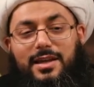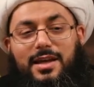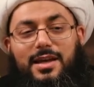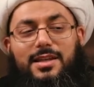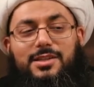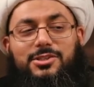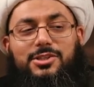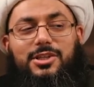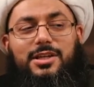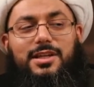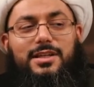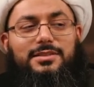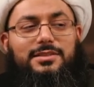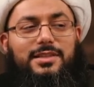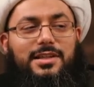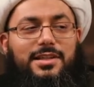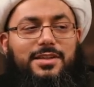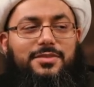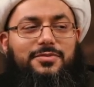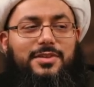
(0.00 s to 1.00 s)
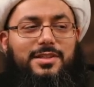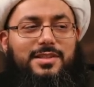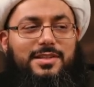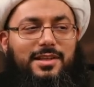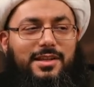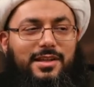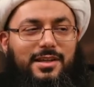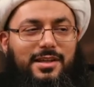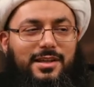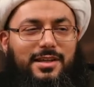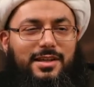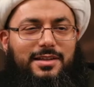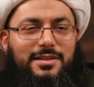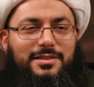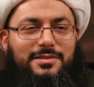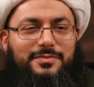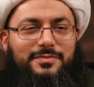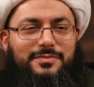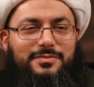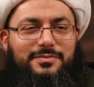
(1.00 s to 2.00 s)
And another said
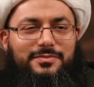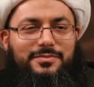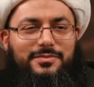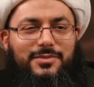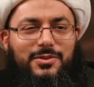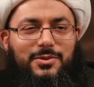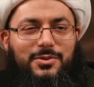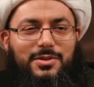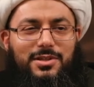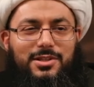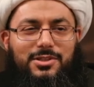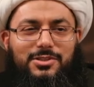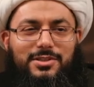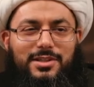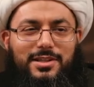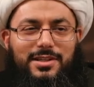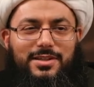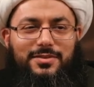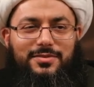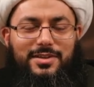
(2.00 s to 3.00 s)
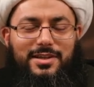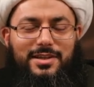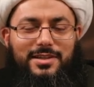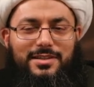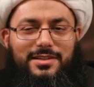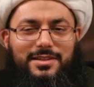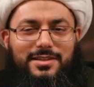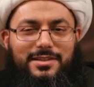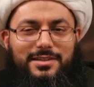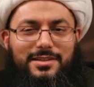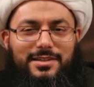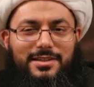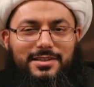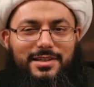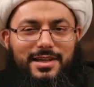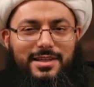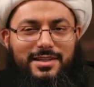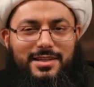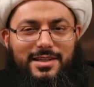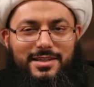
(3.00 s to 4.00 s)
something uh, funny actually.
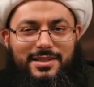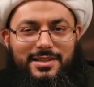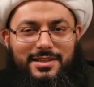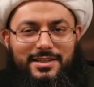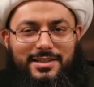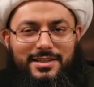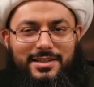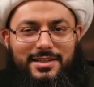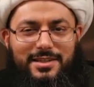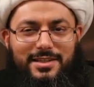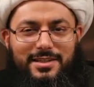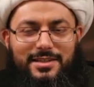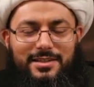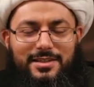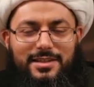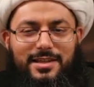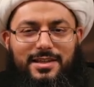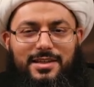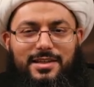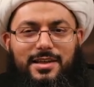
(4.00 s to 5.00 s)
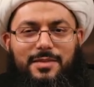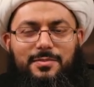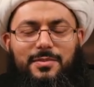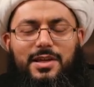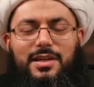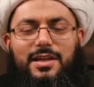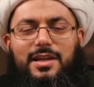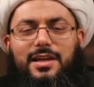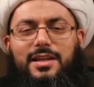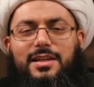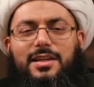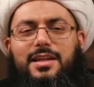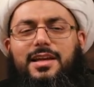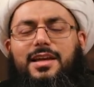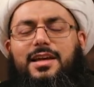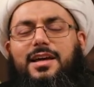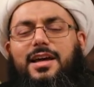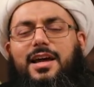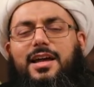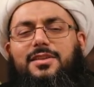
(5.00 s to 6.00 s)
Uh, it made me laugh.
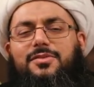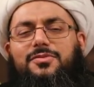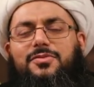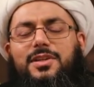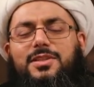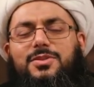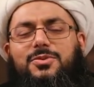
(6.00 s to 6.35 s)
And he said,